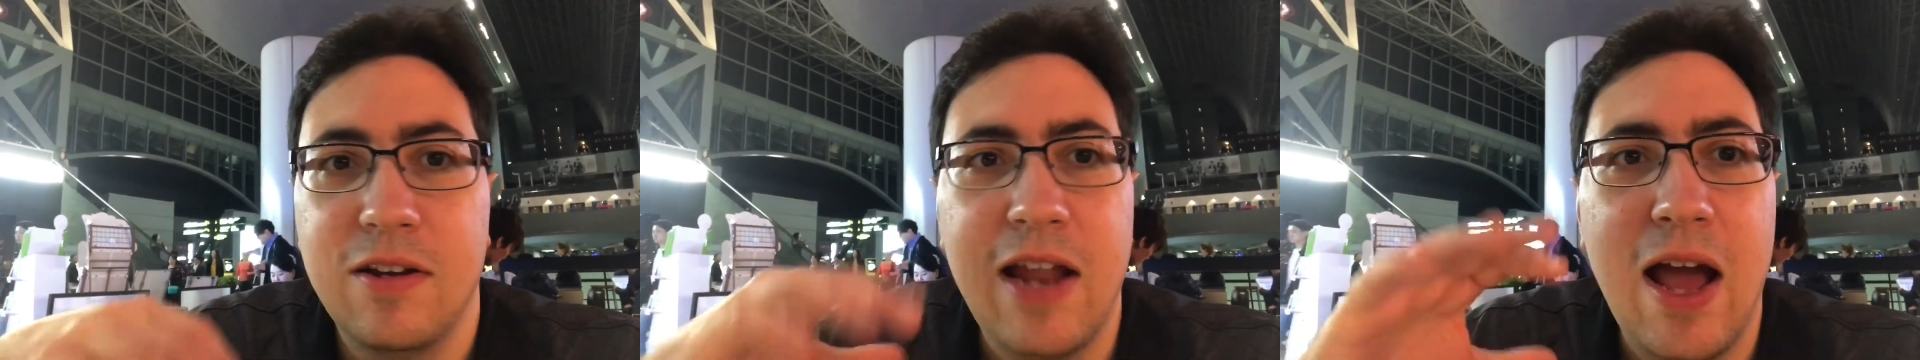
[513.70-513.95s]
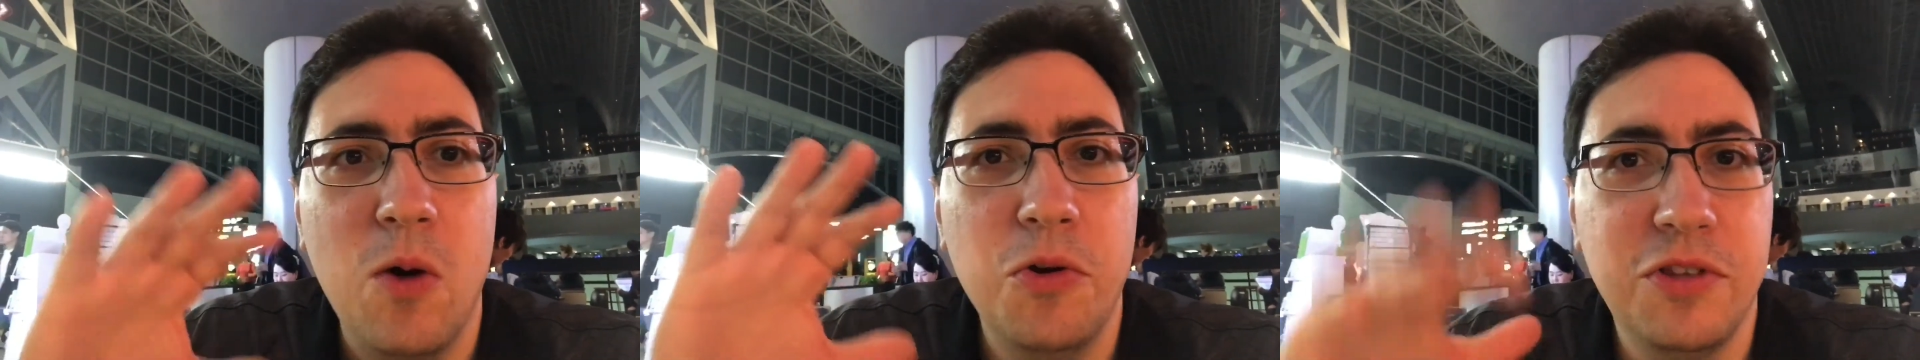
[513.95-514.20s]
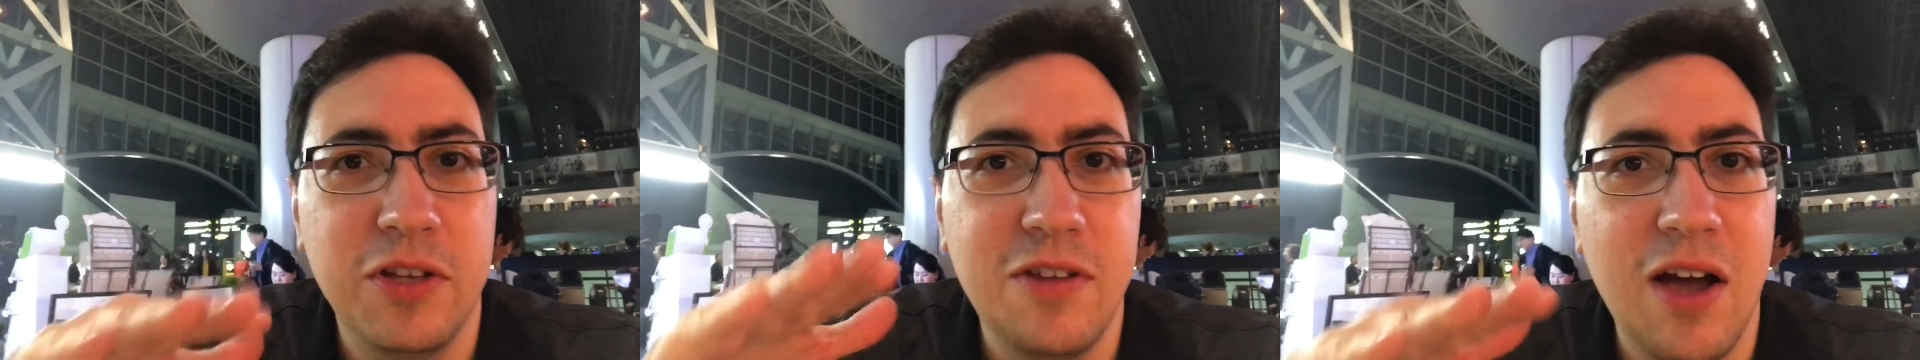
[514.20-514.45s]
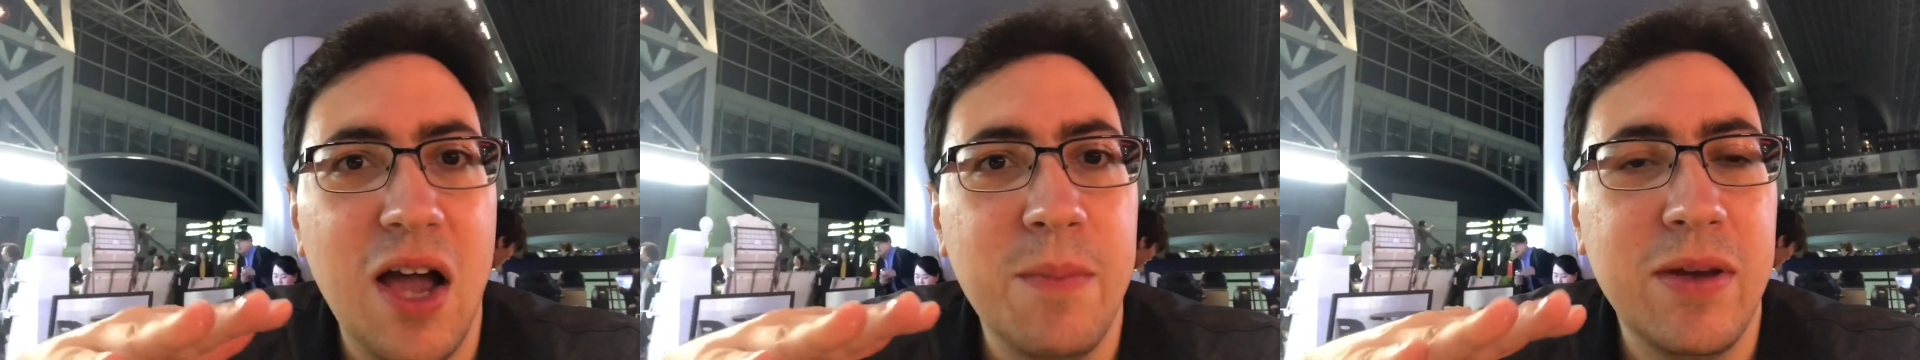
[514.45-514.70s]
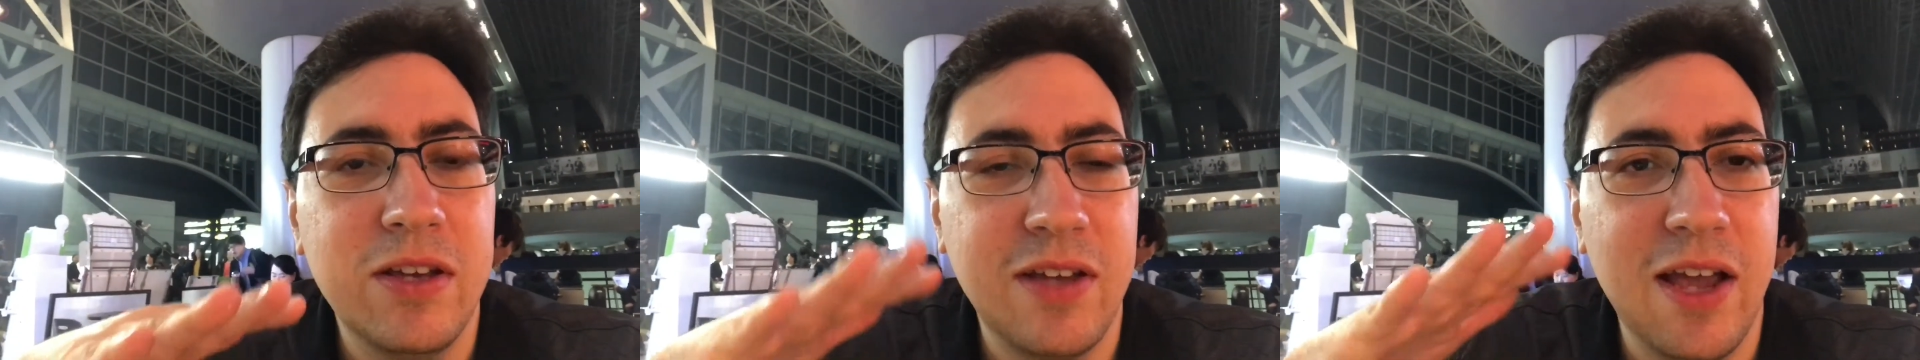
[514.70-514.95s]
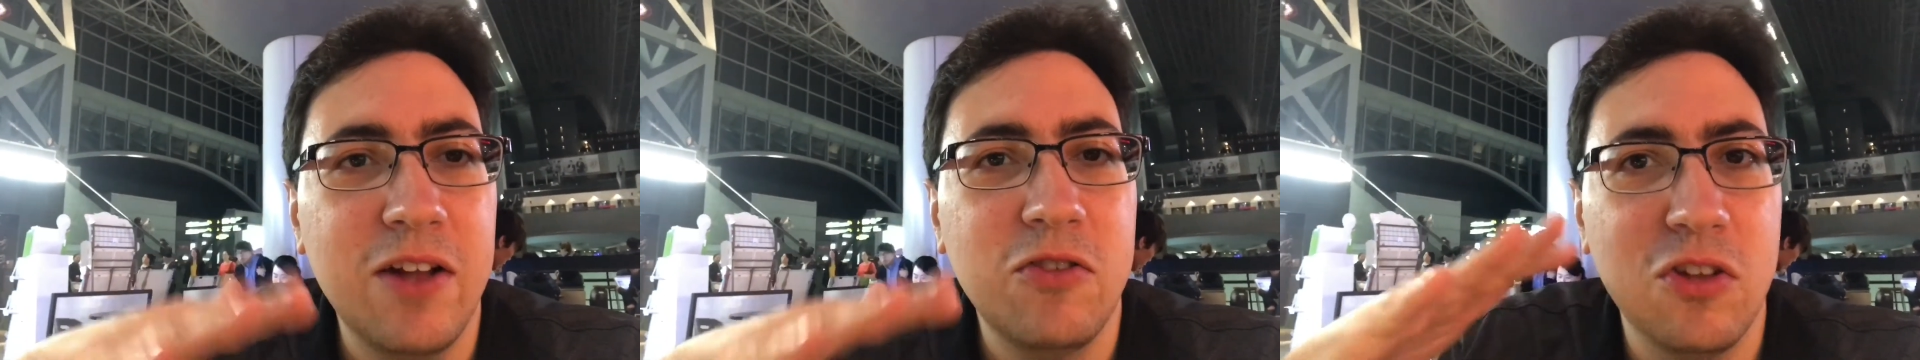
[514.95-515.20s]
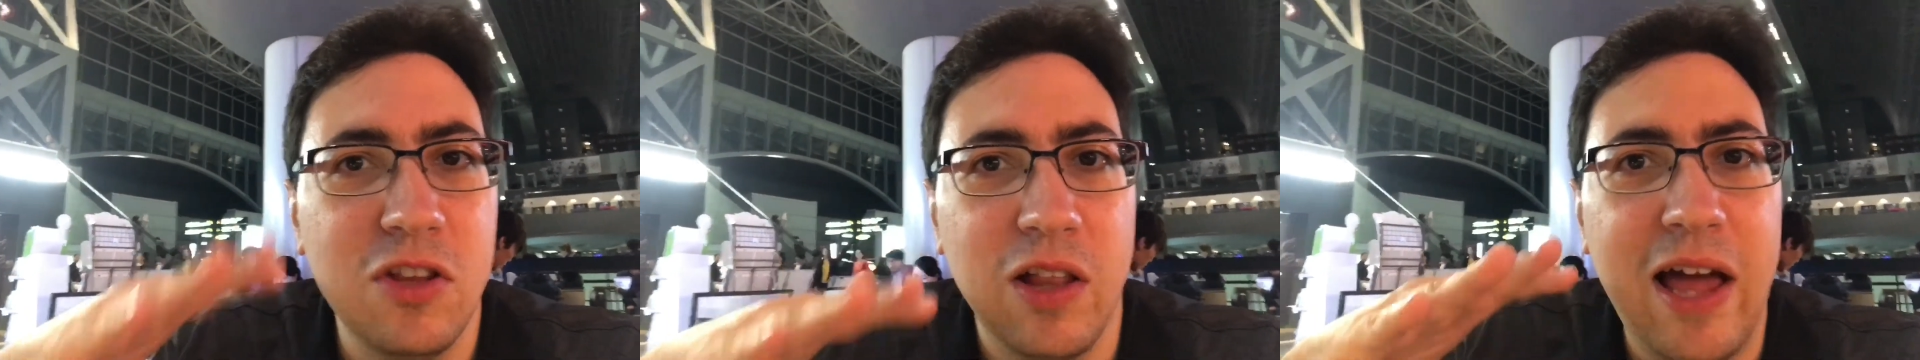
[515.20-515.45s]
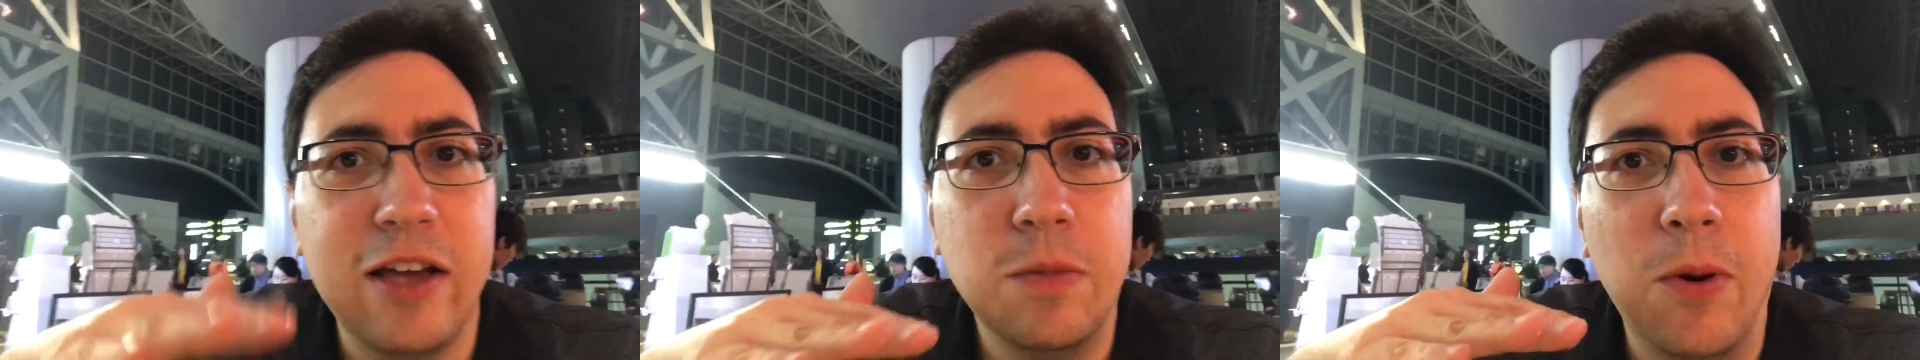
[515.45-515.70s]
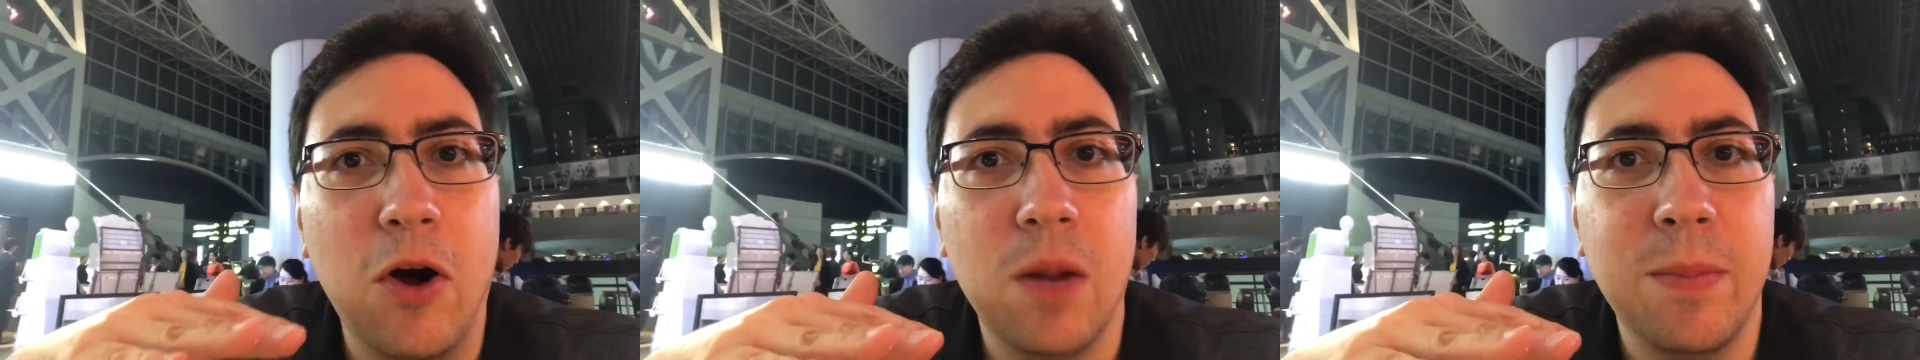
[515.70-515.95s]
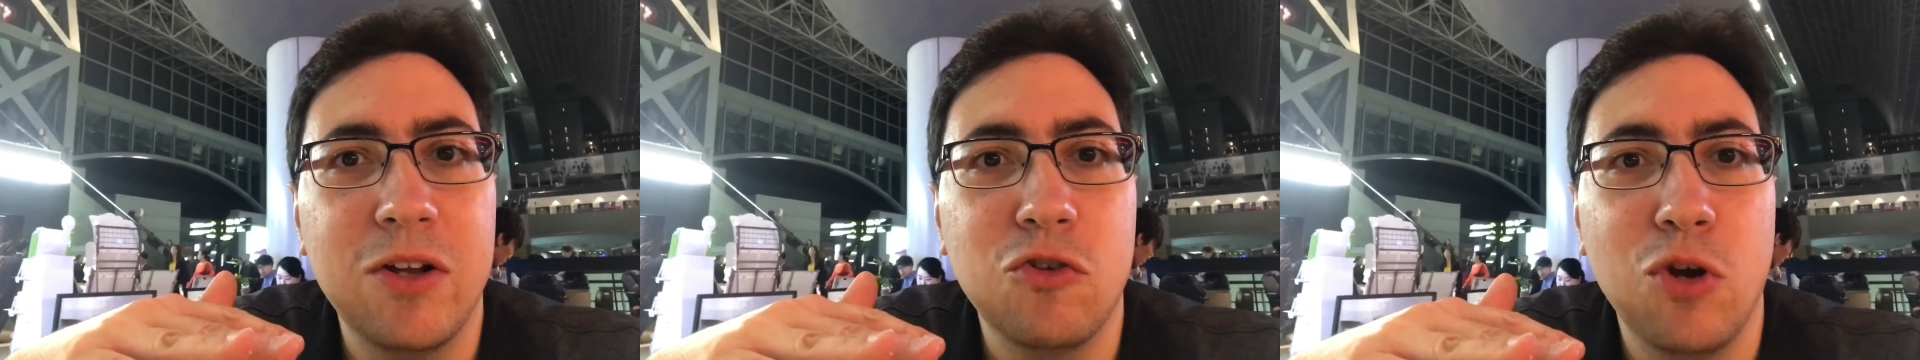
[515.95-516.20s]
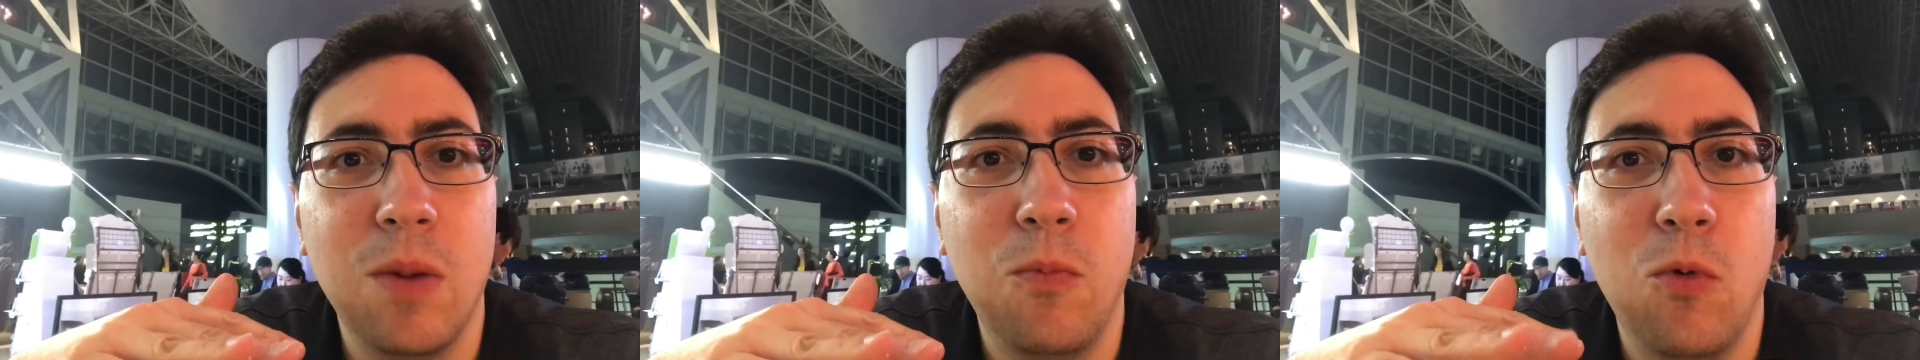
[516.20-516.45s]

Now is the time, as I enter the last part of my trip,